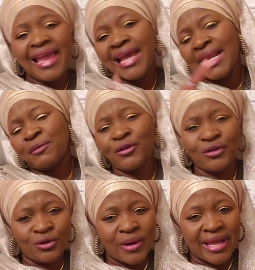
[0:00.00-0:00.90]
And I'm going to
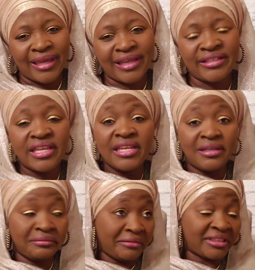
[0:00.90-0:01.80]
go ahead.
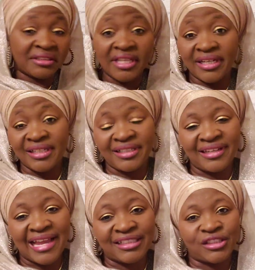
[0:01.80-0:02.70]
It's late in the night.